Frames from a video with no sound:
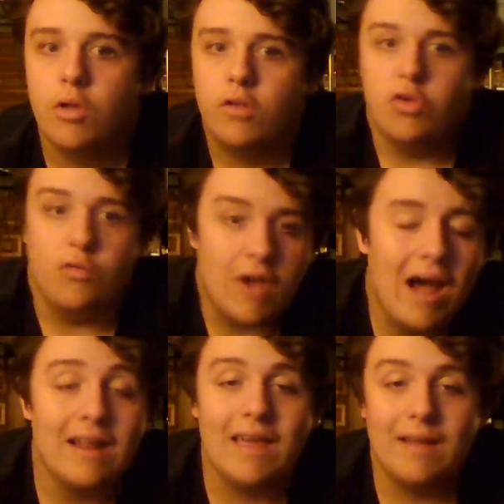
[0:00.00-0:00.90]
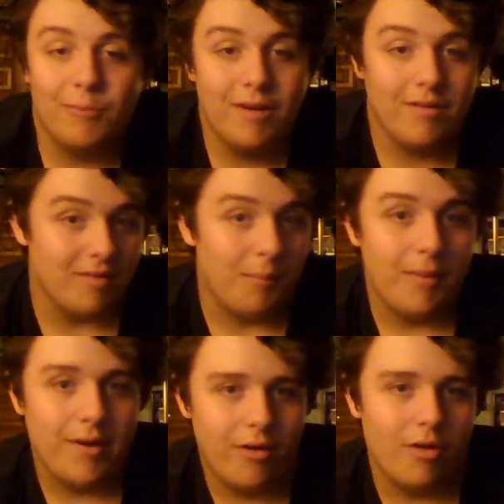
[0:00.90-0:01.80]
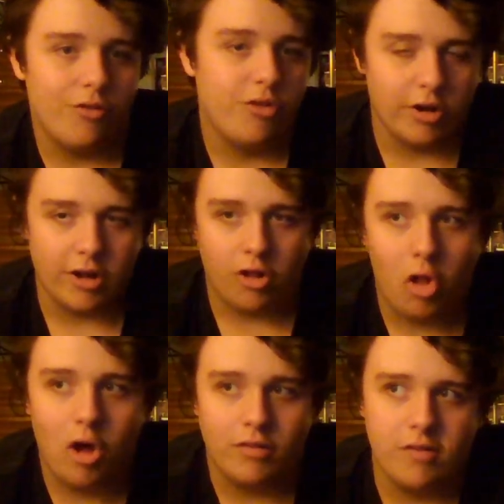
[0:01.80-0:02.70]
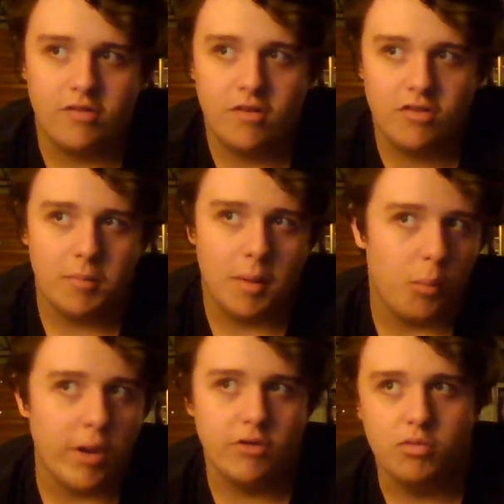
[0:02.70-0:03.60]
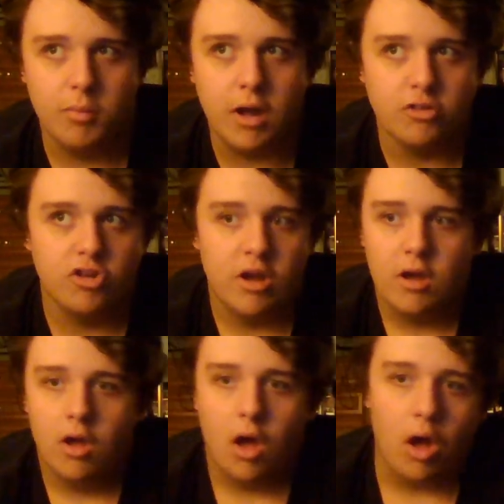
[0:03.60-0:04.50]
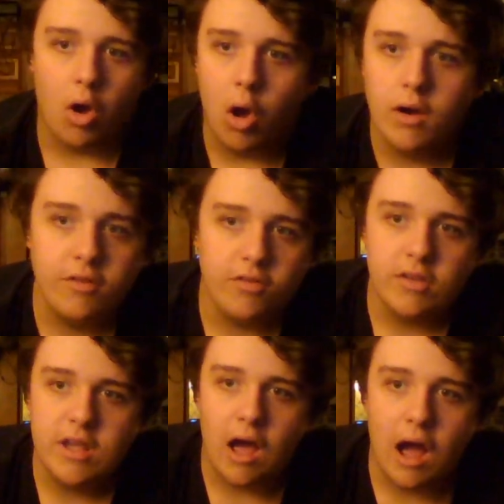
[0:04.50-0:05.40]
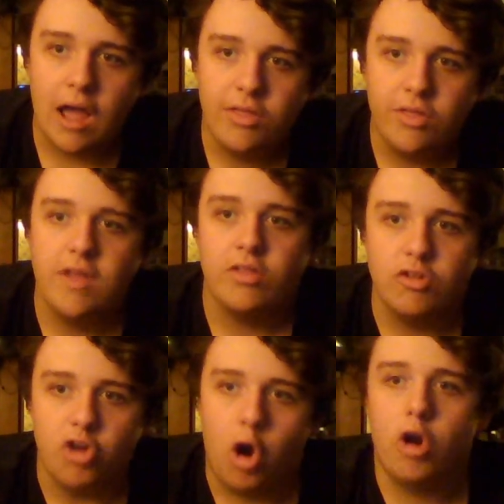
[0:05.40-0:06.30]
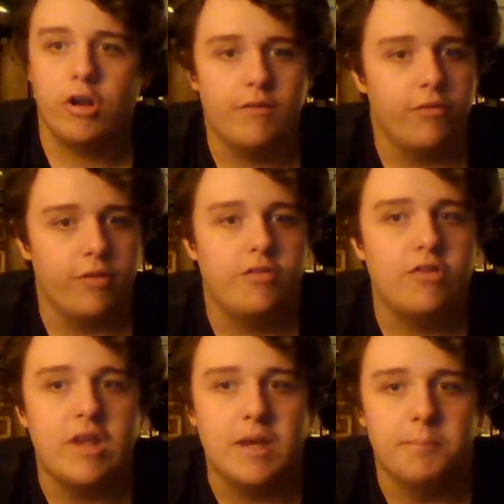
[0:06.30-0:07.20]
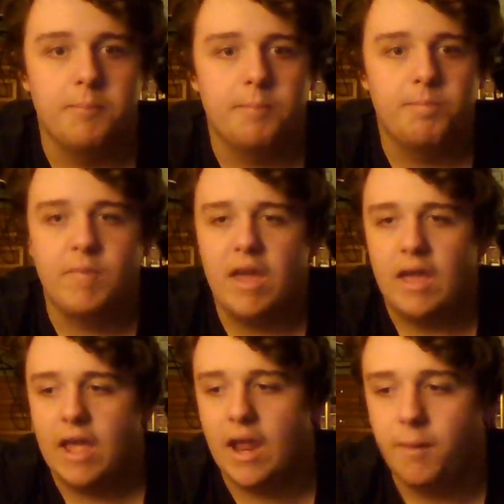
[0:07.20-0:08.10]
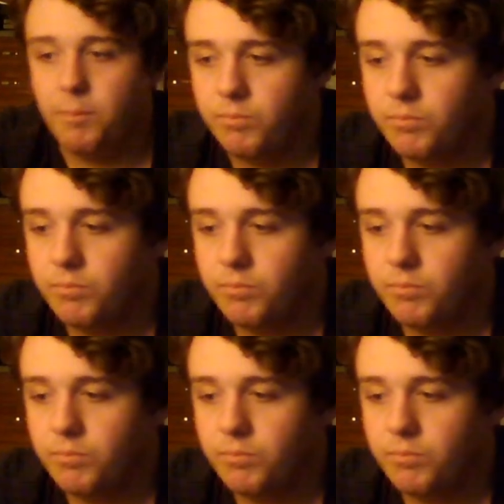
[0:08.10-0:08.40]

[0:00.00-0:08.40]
You've got to get rid of somebody or else you're going to clog the system up way too much. Honestly, I think the target for this team, and